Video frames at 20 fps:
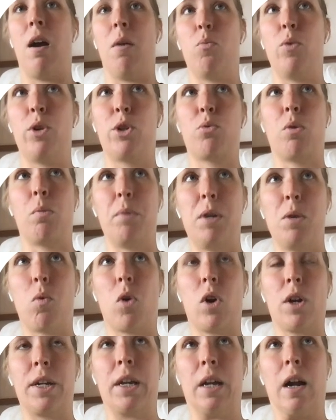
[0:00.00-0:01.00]
which will be
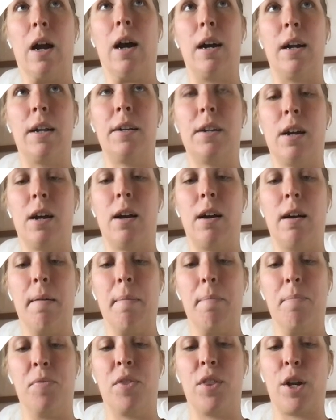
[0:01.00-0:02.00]
working on
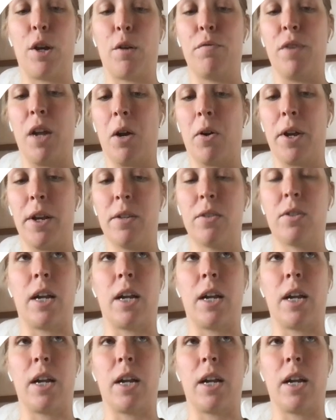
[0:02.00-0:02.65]
their various